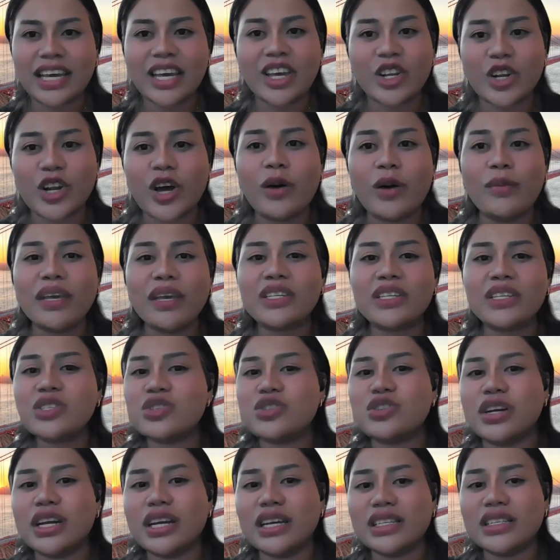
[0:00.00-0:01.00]
economic
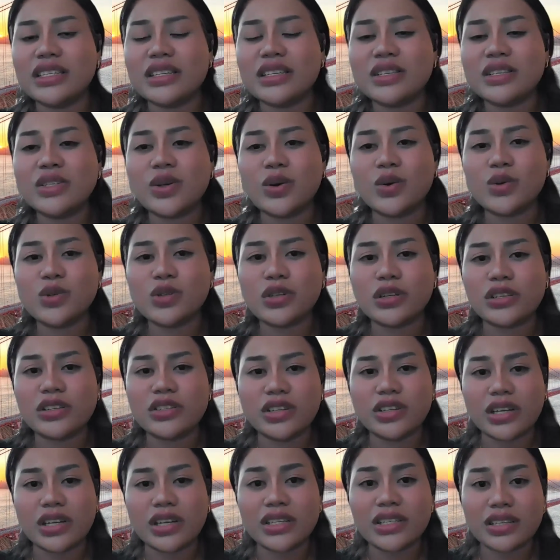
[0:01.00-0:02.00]
stress,
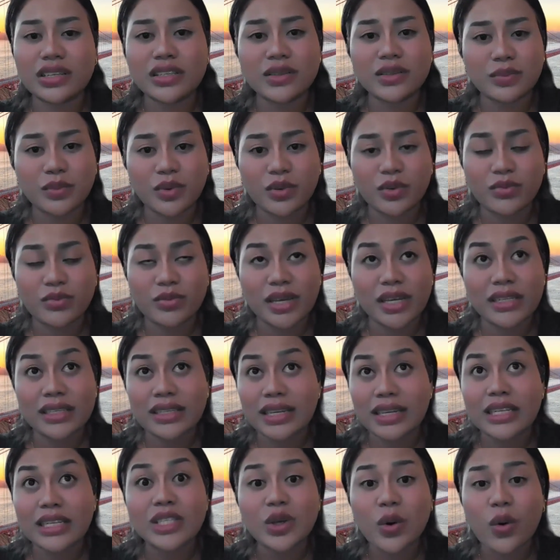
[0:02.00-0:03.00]
social justice
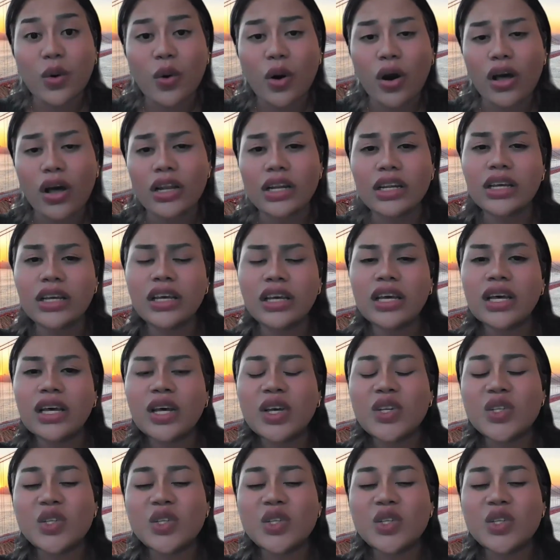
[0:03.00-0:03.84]
movements, and so on.